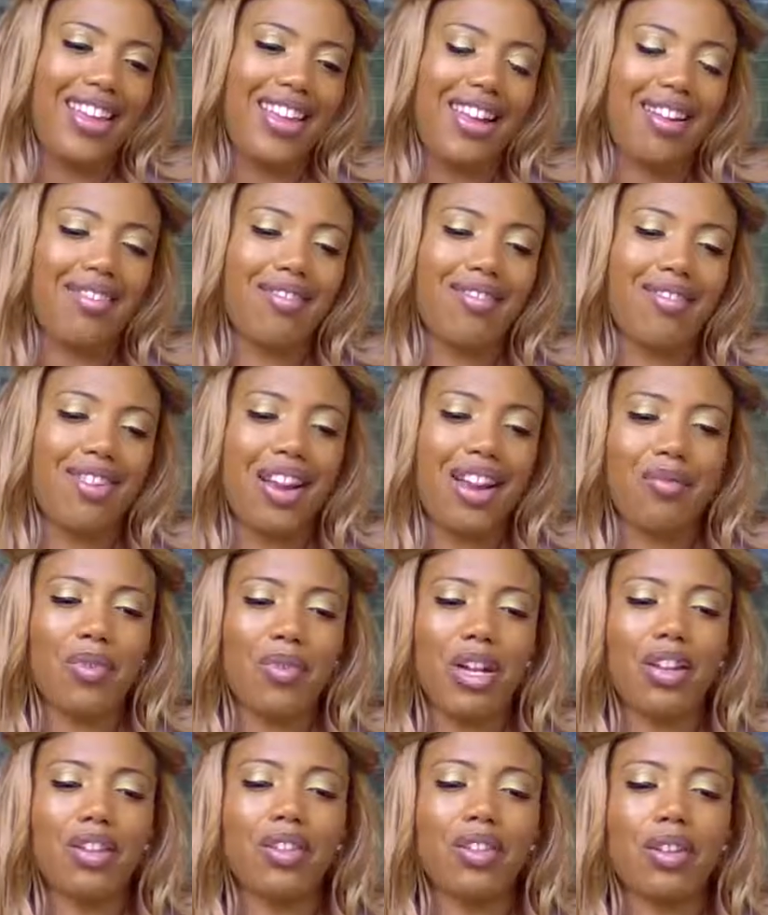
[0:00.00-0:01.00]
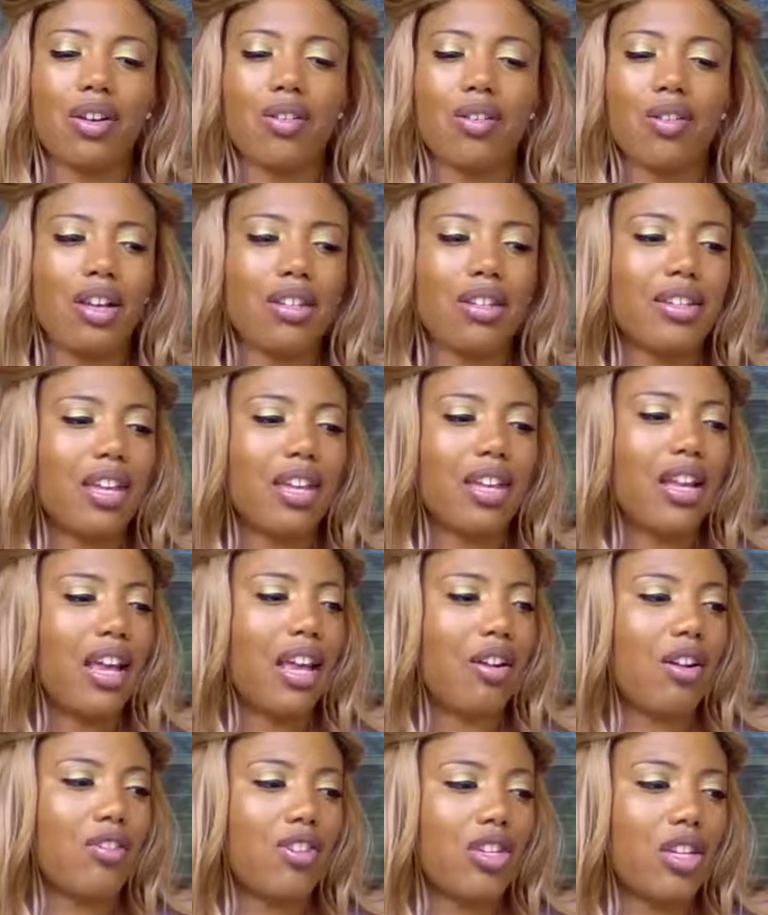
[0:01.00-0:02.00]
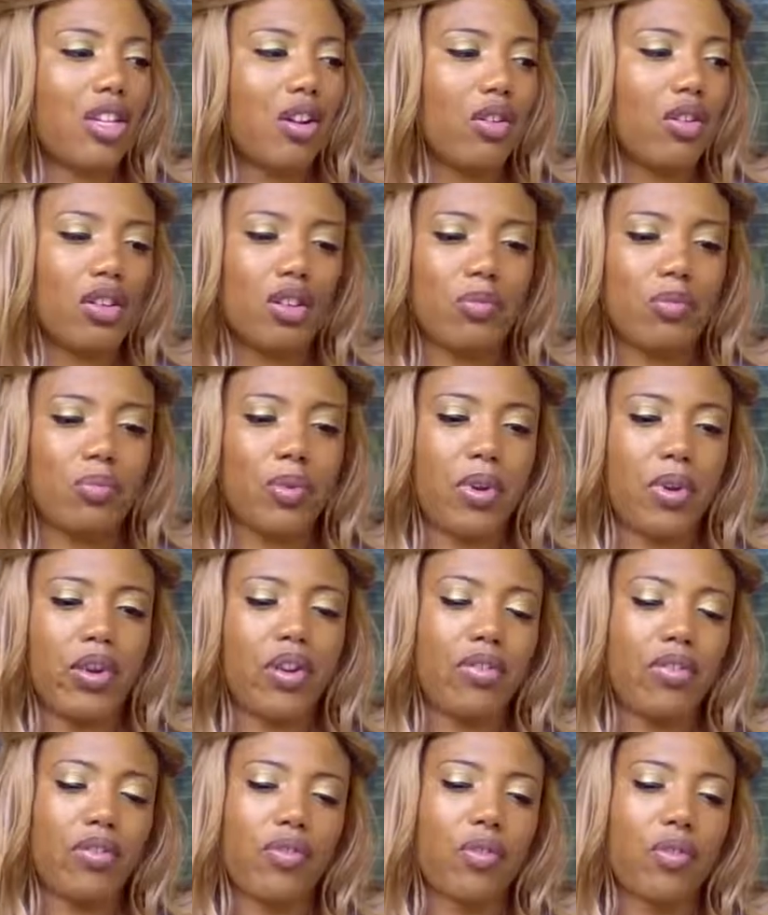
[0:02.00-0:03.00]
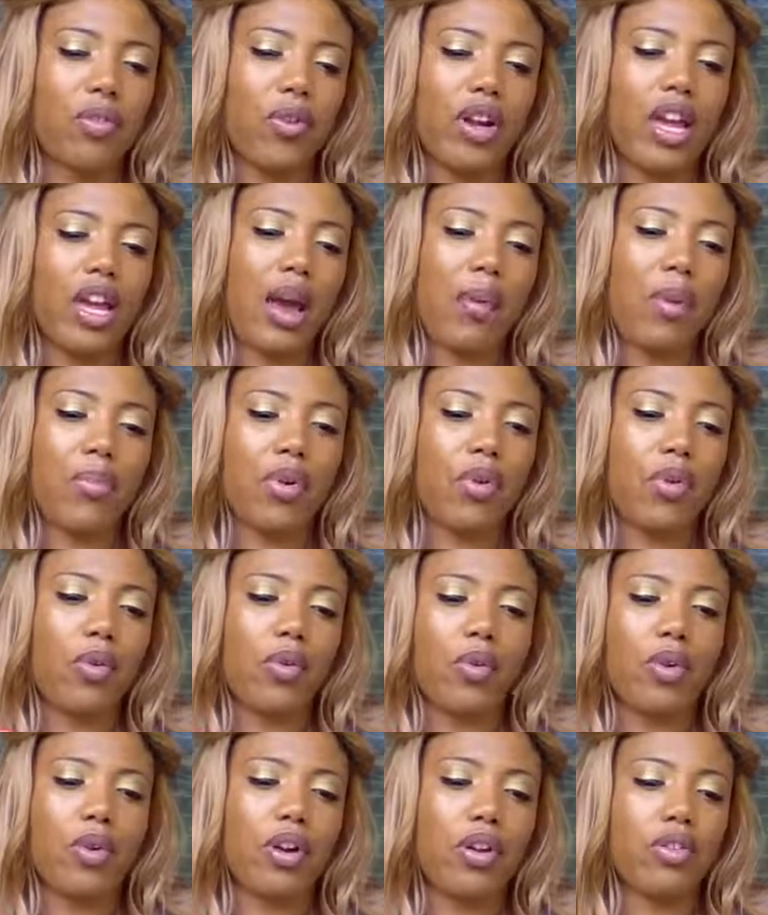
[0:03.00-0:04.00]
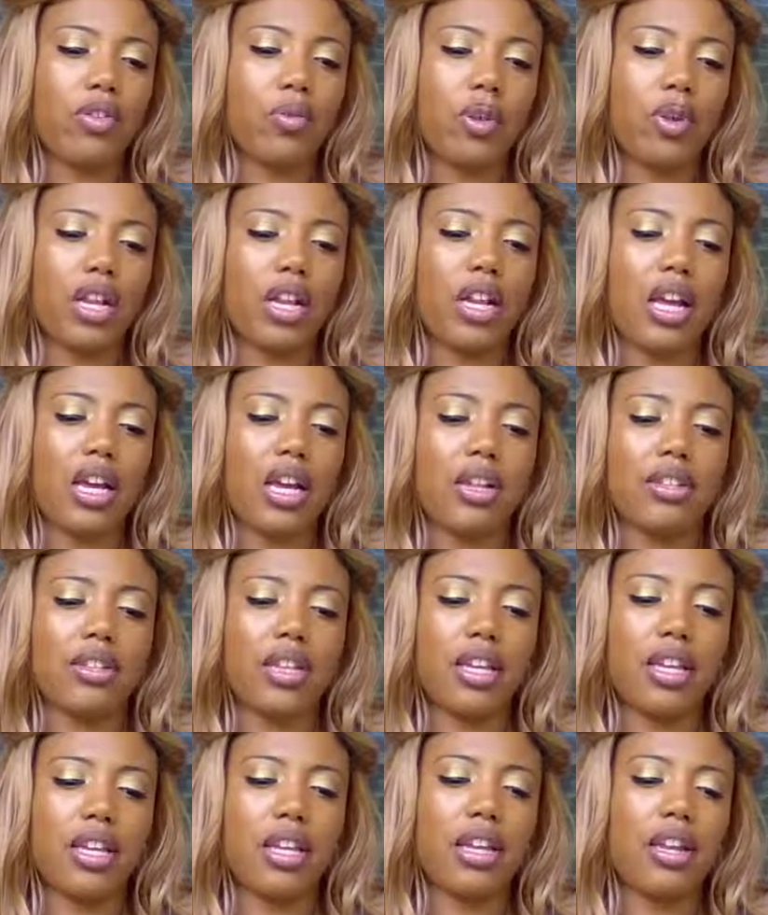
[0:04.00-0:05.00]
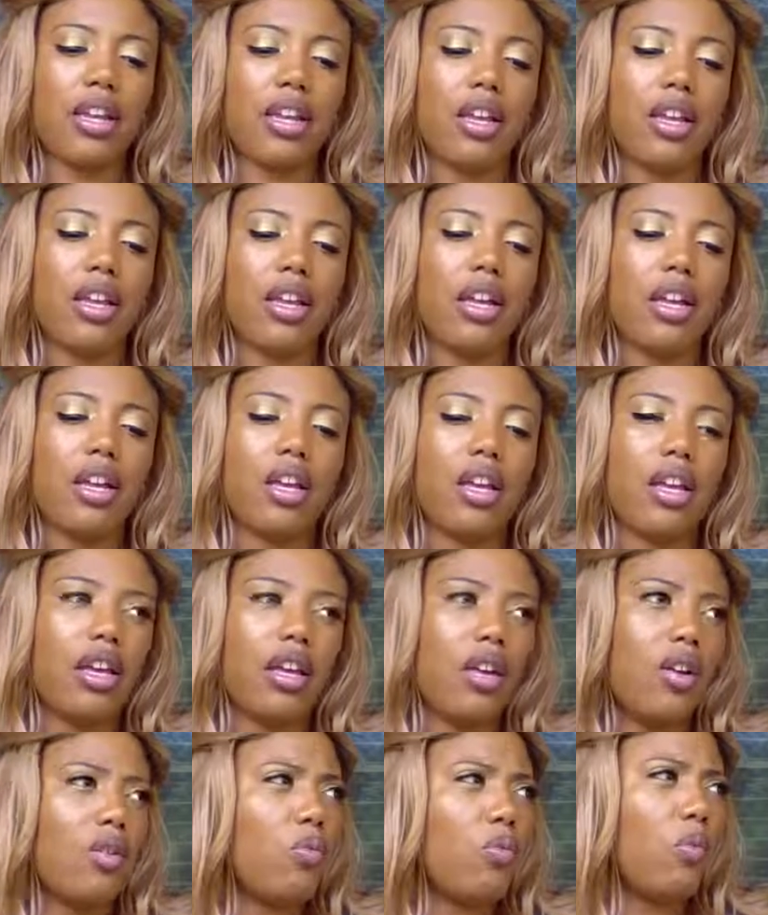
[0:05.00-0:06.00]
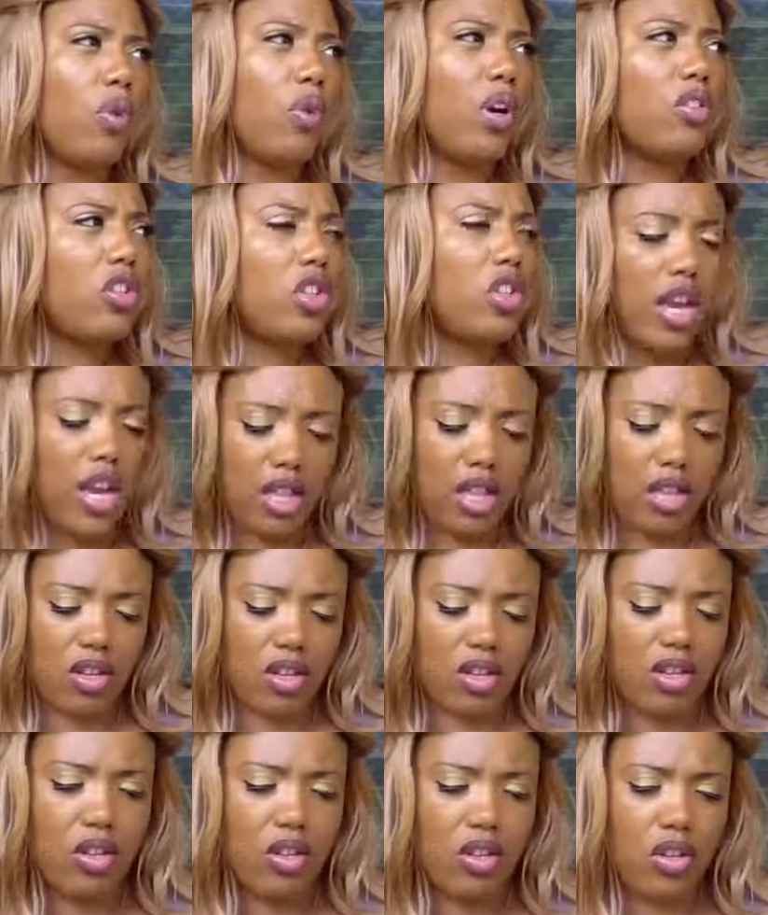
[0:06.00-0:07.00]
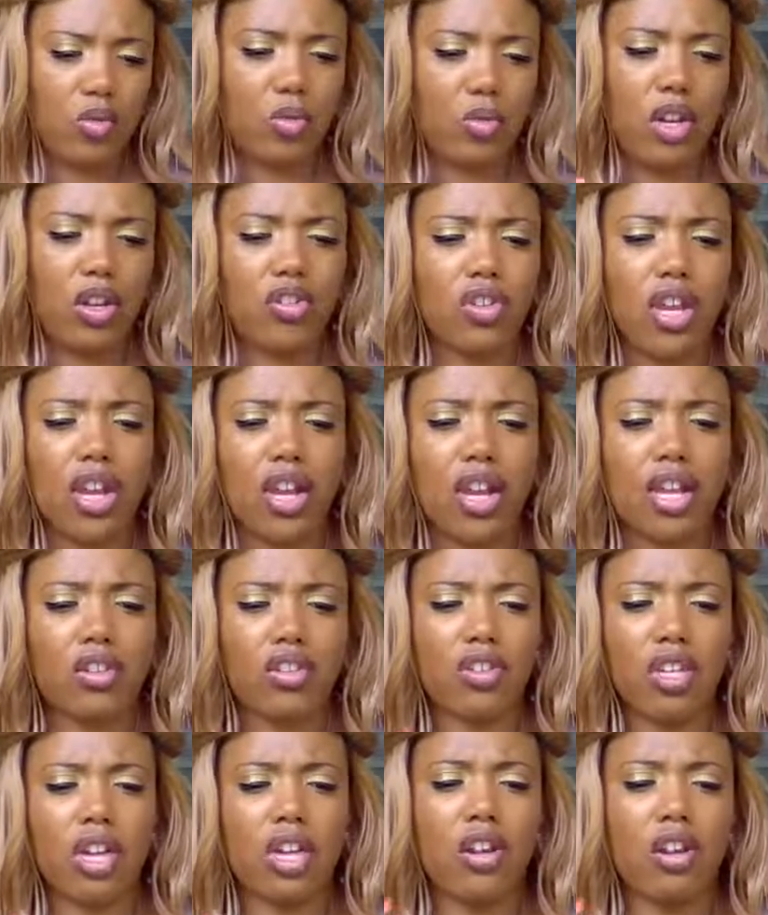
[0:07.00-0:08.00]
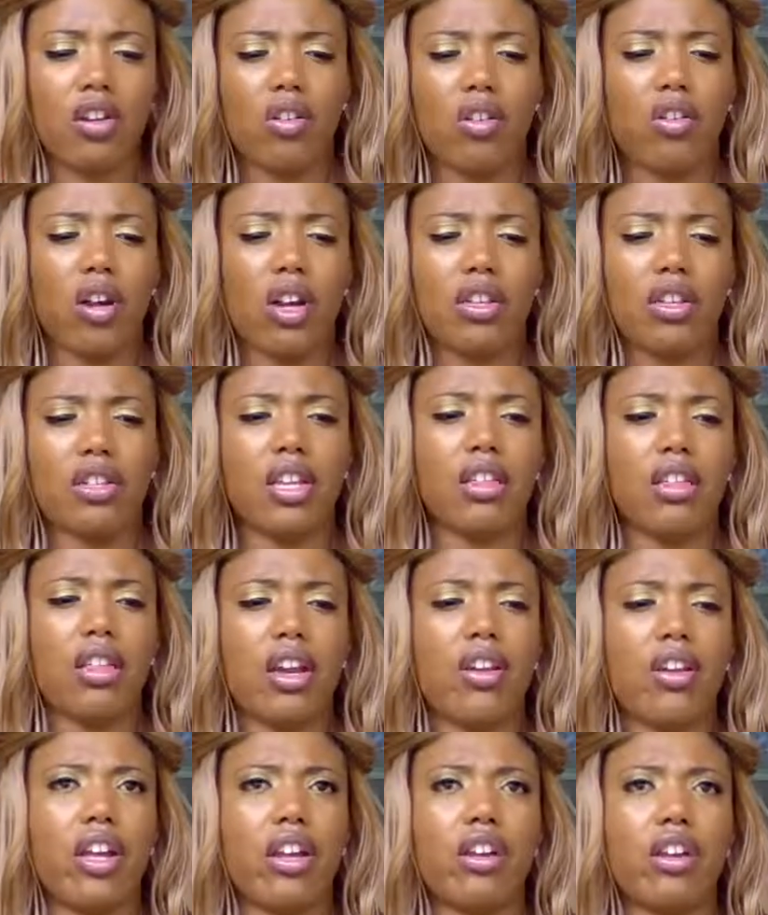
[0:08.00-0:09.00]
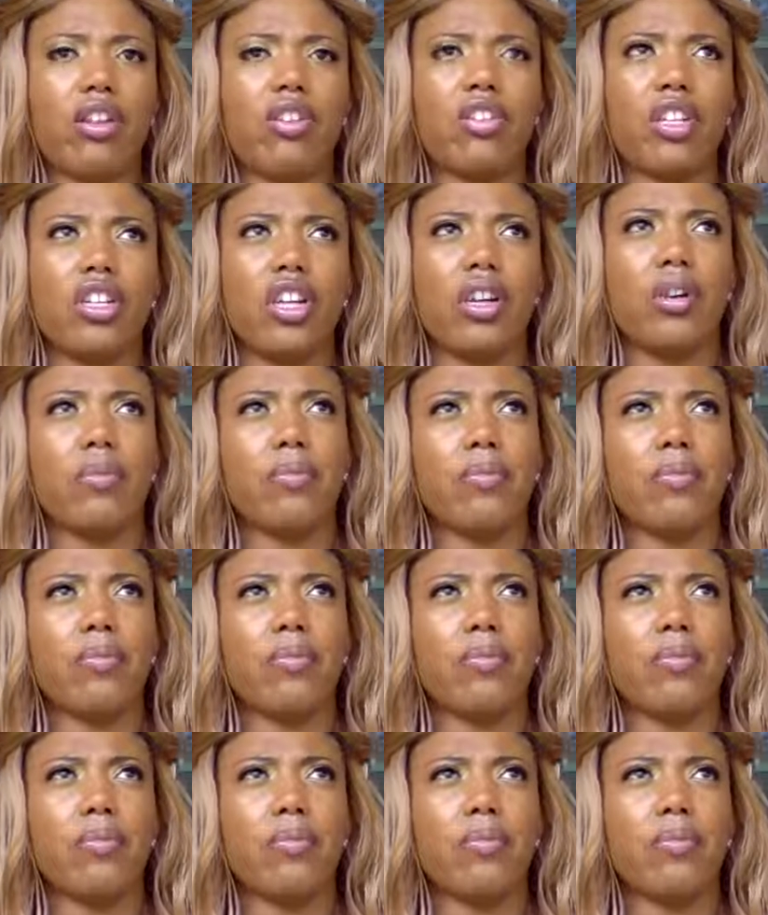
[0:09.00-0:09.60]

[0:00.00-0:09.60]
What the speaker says: All right. What is the crossing energy, Holy Spirit, for Capricorn 2019? What challenges? What is challenging or crossing their energy?